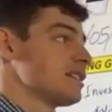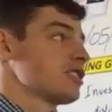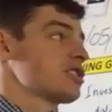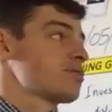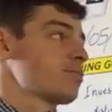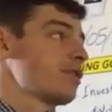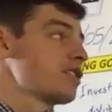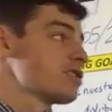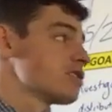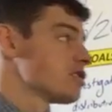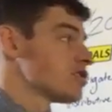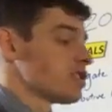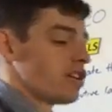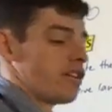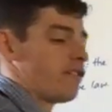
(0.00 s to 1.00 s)
expression,
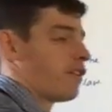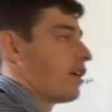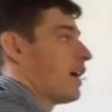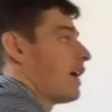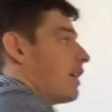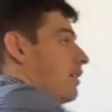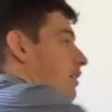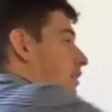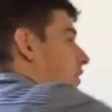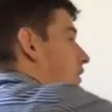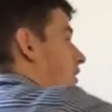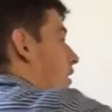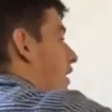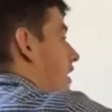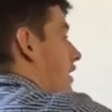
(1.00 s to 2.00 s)
so if I had
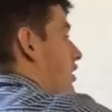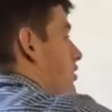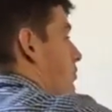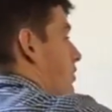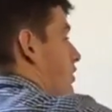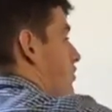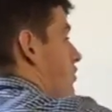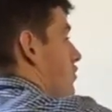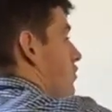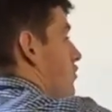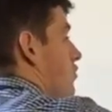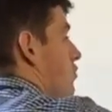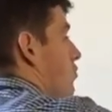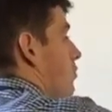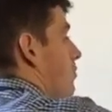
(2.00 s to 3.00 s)
an expression as
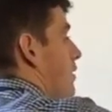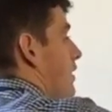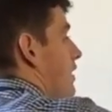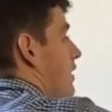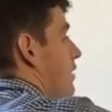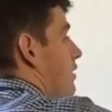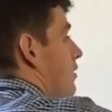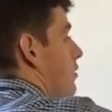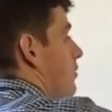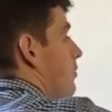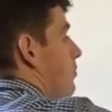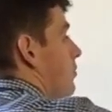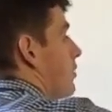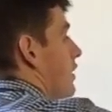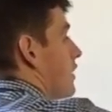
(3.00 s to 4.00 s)
2B
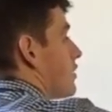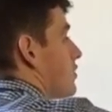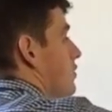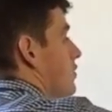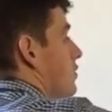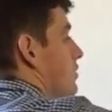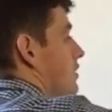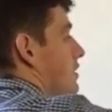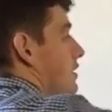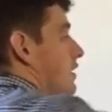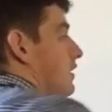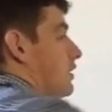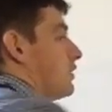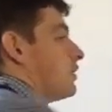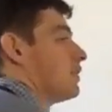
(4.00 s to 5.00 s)
plus 2C,